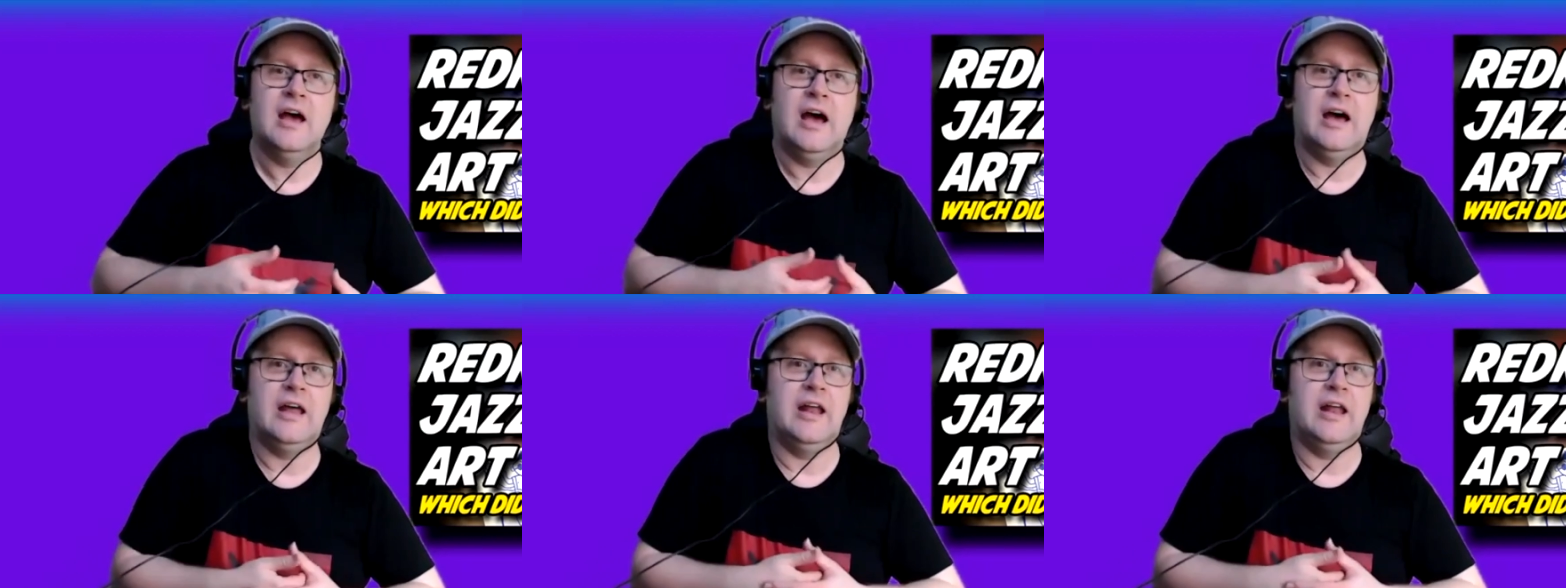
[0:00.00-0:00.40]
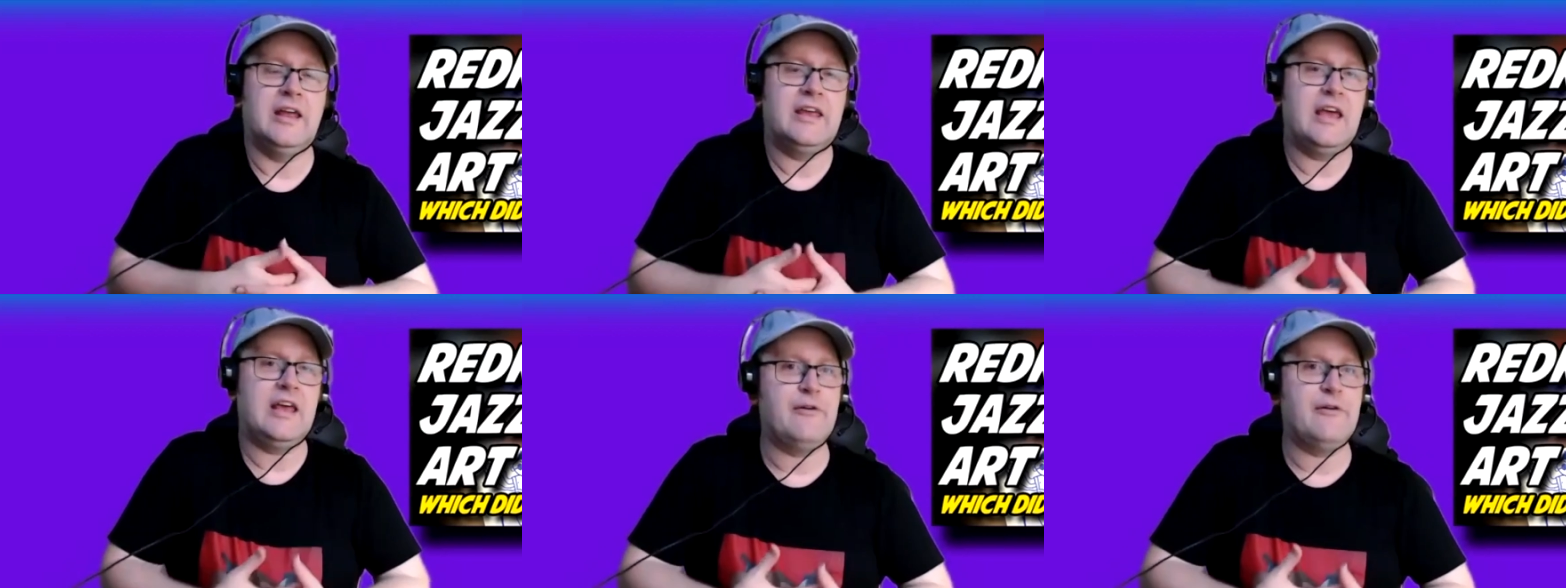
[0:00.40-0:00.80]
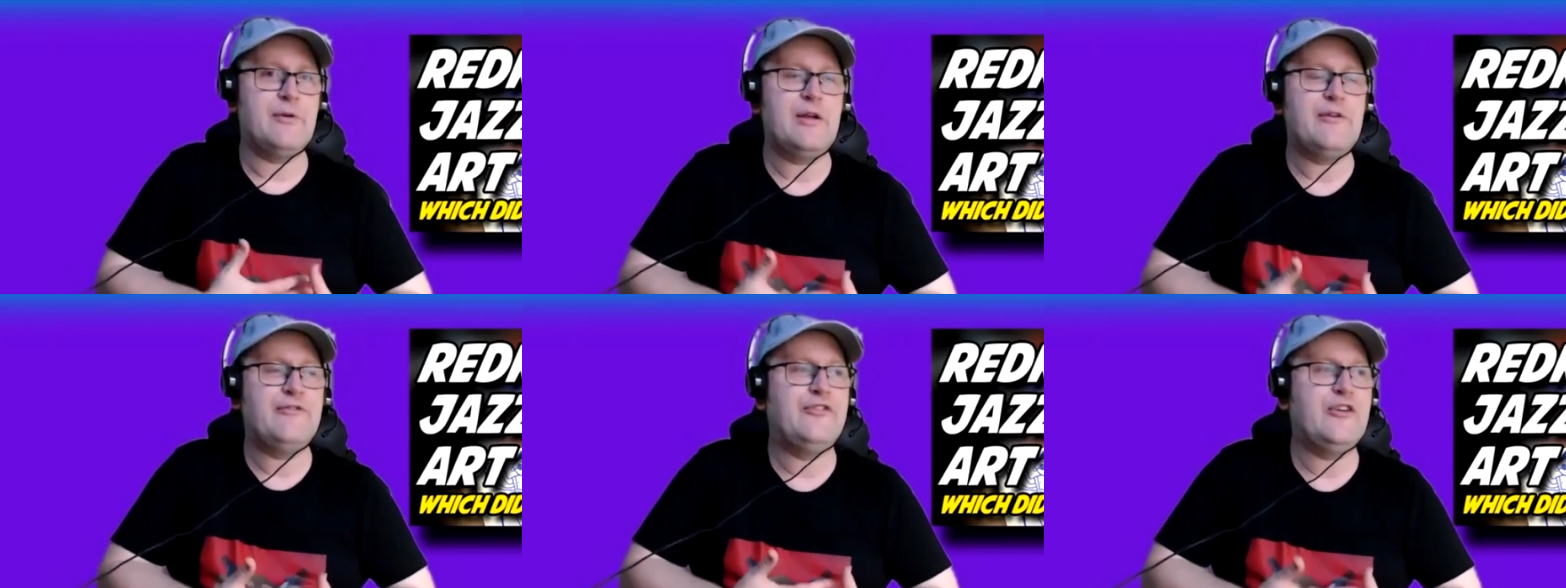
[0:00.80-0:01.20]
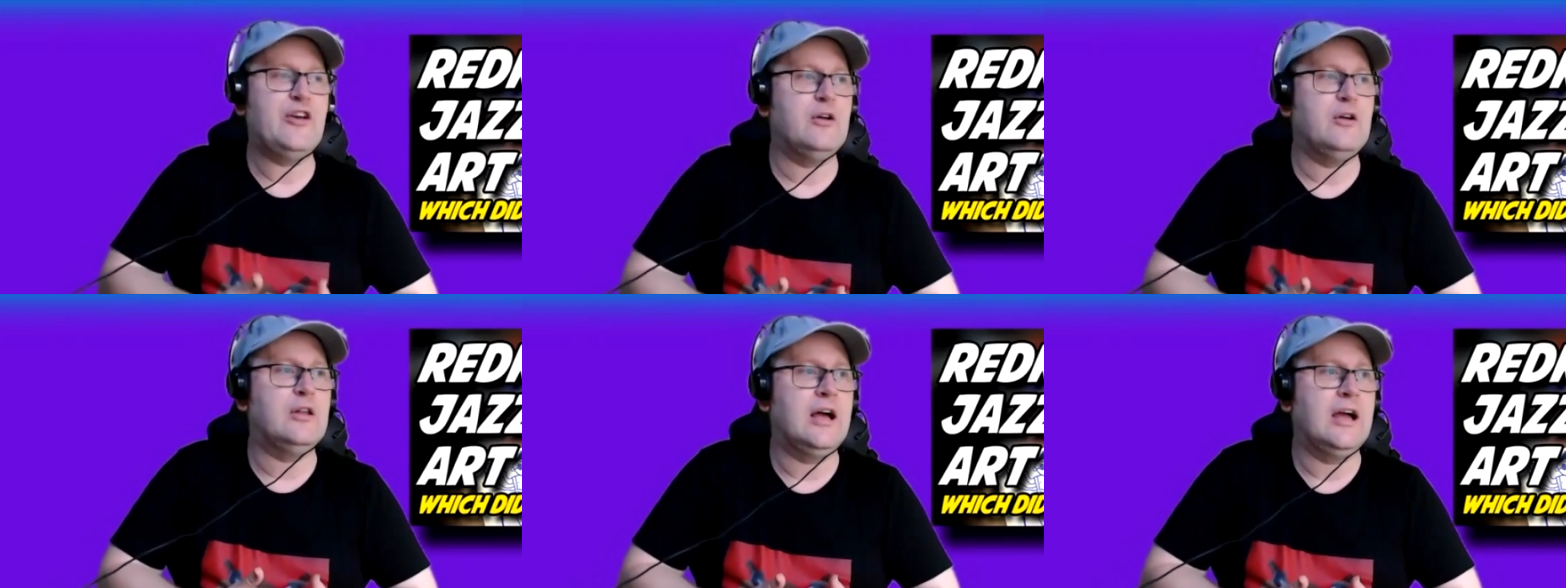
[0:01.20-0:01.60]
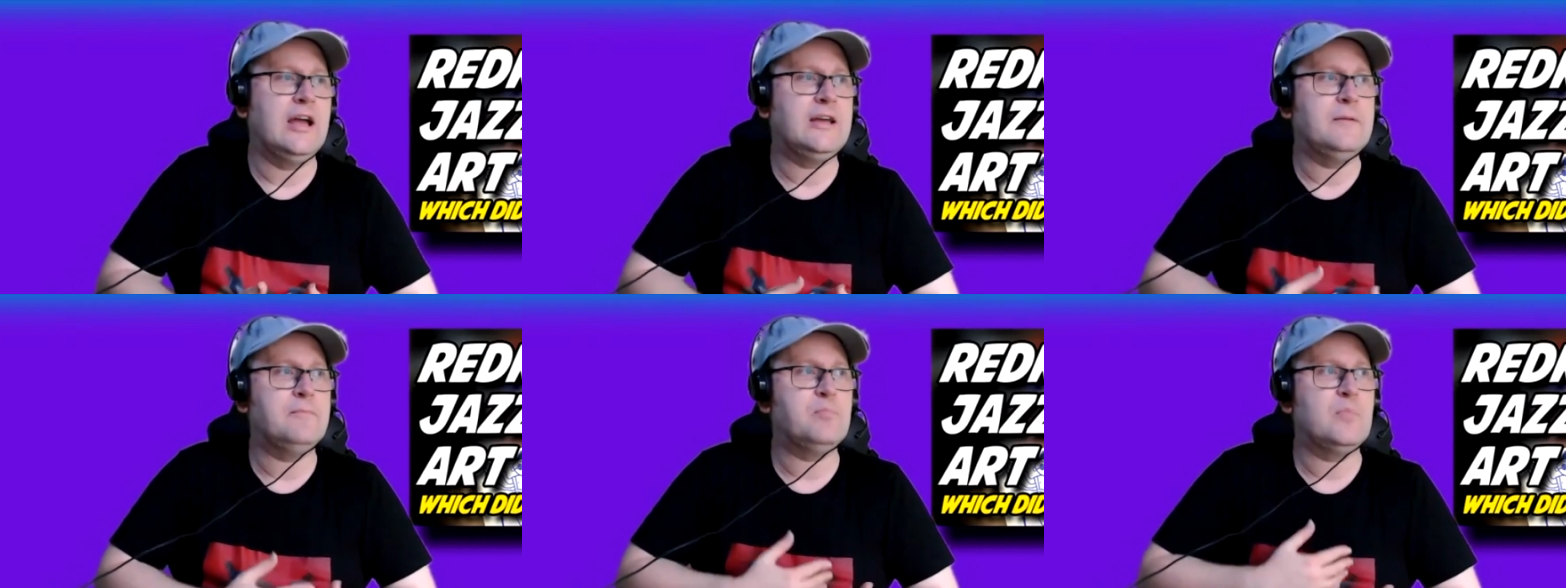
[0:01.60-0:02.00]
And again, I really feel
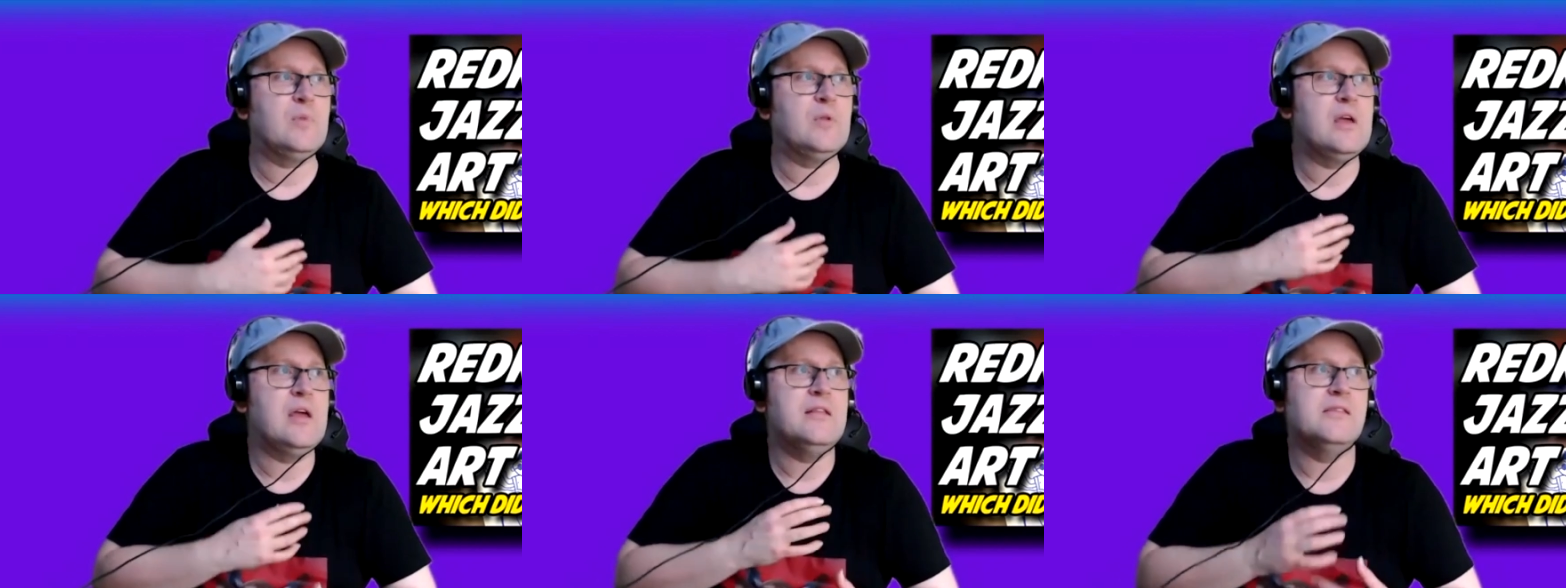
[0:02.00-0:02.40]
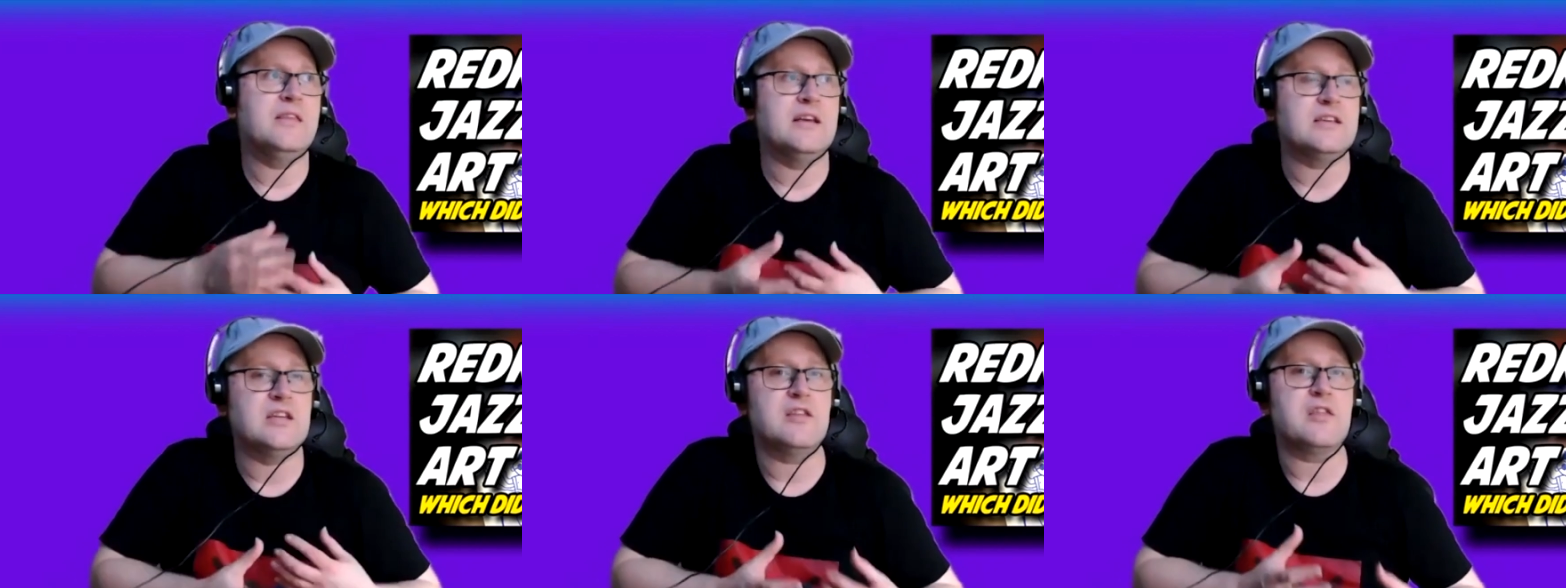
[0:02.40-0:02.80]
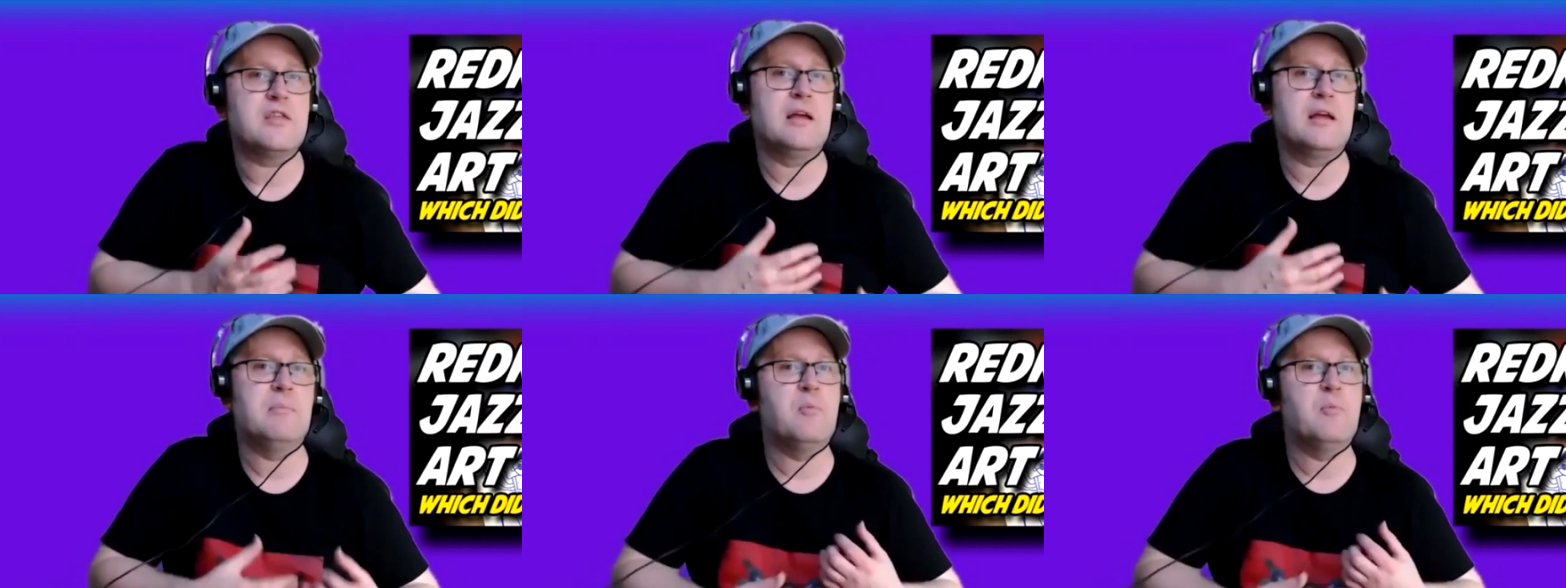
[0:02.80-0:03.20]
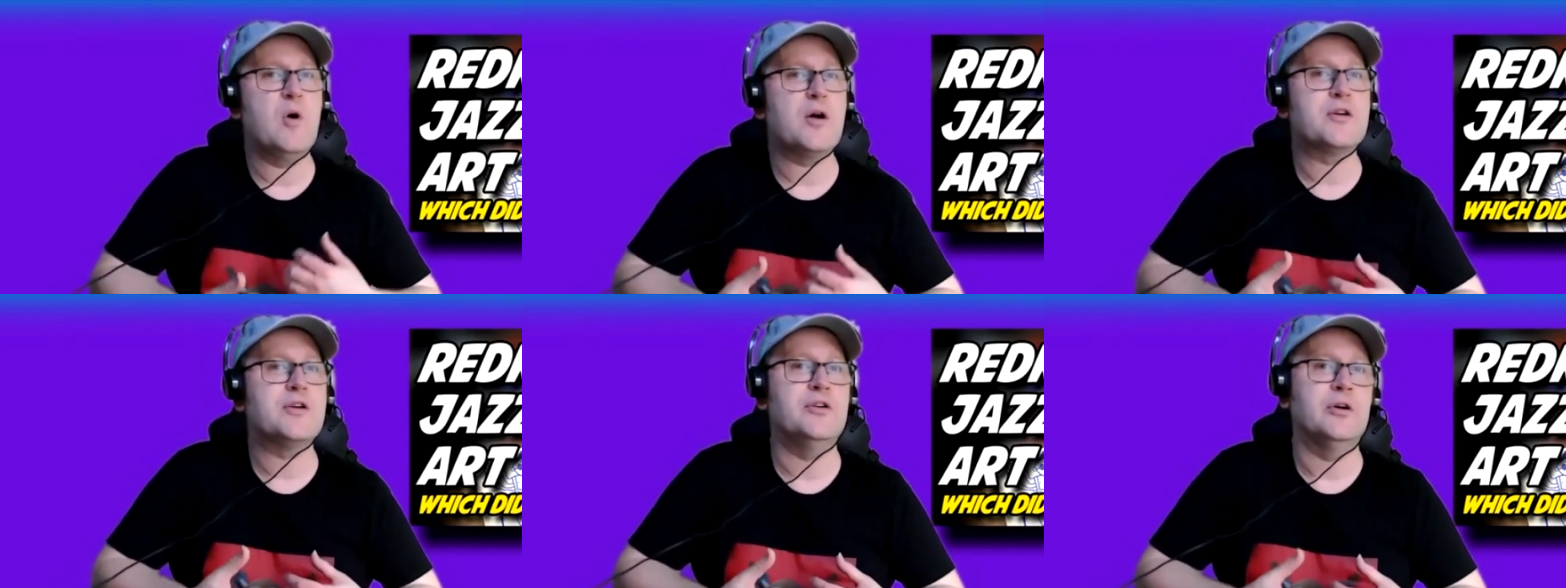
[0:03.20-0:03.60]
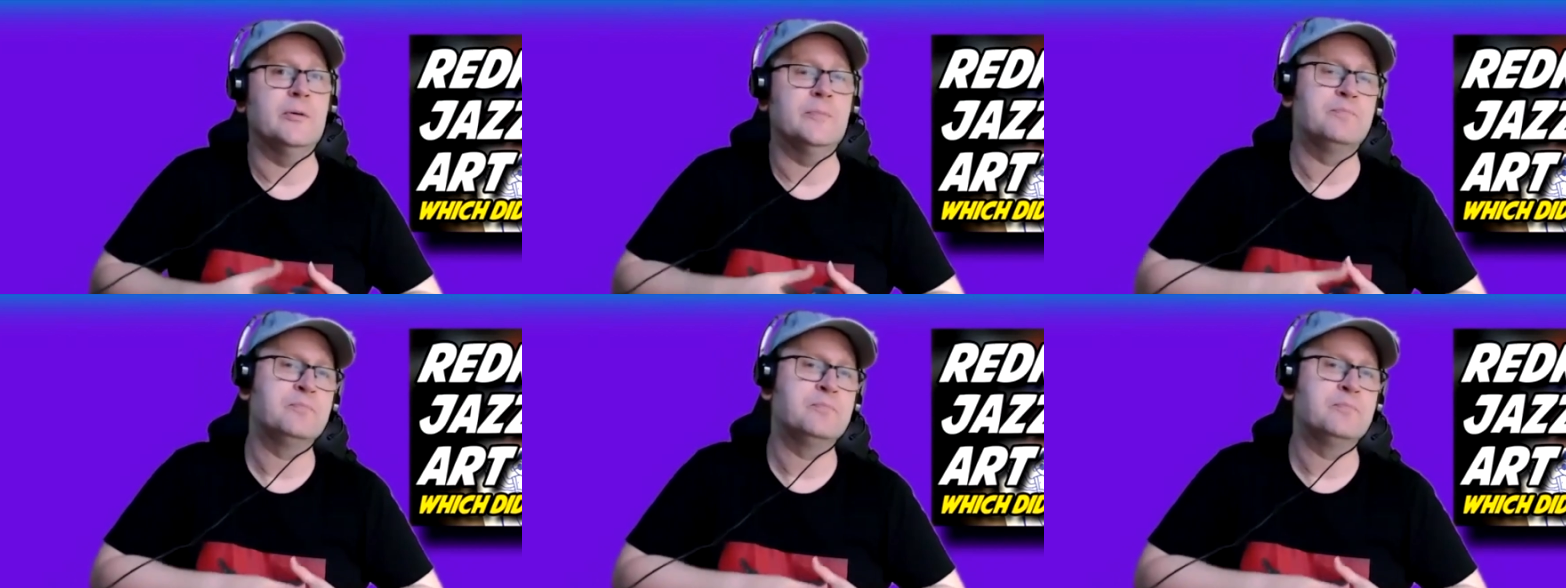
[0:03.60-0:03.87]
like that's another thing I've been working on.